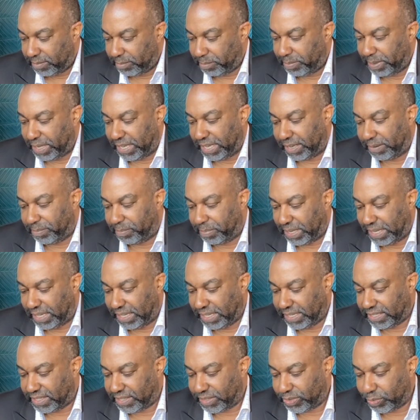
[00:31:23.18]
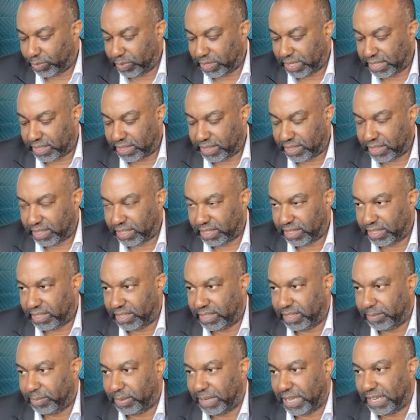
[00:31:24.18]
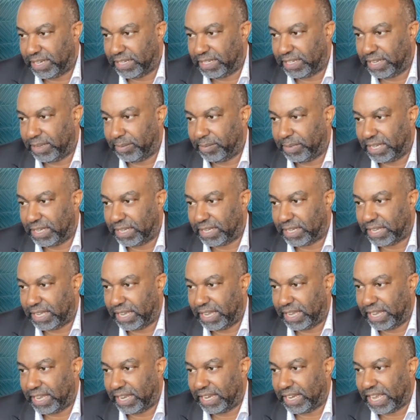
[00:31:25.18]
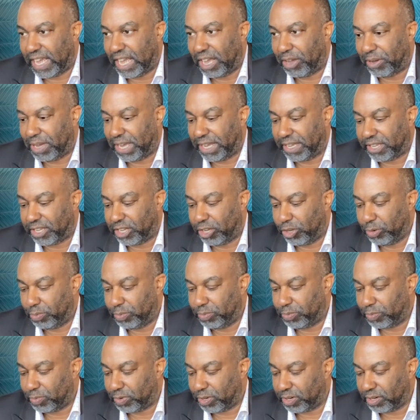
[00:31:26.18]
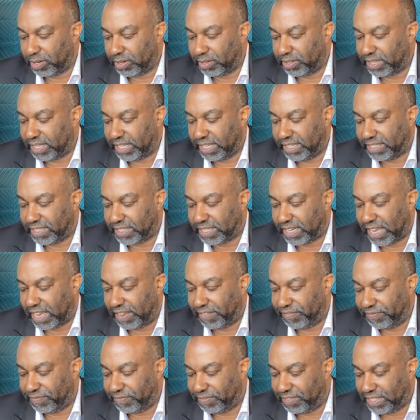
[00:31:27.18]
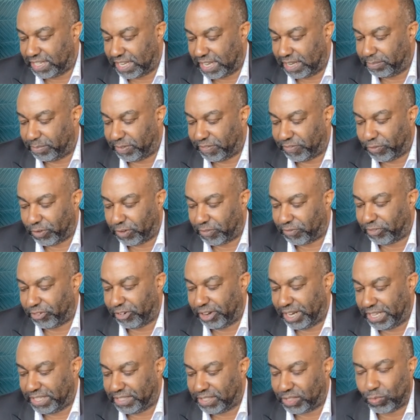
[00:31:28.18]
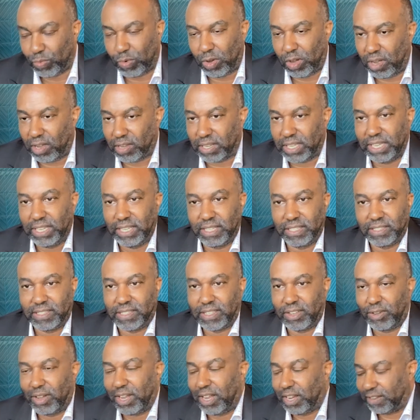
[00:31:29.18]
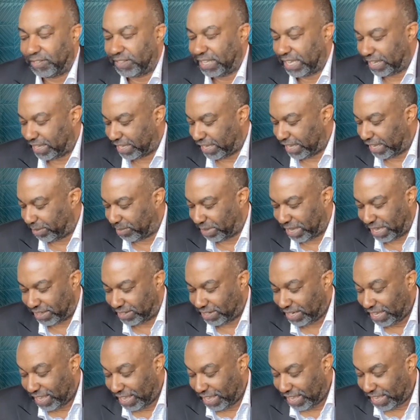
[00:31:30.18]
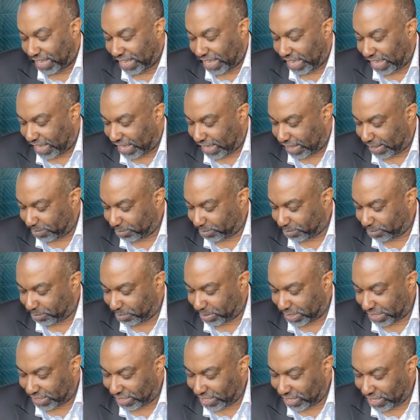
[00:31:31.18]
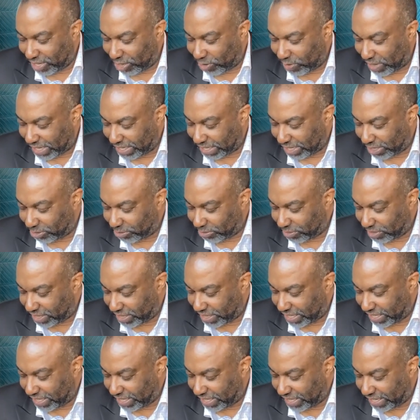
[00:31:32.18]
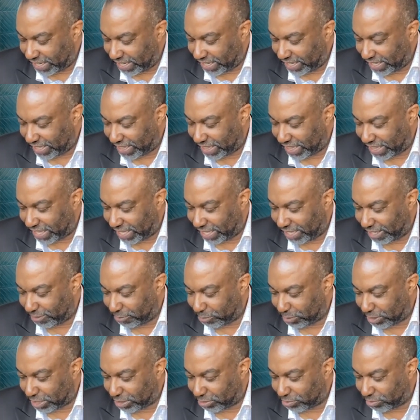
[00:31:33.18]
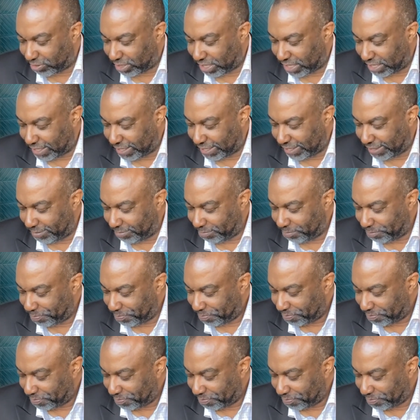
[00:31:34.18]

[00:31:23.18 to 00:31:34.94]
be at peace with the pandemic and how I coped were things that I've done before, friends, walking, so all of that came out. But no, I don't think anything was really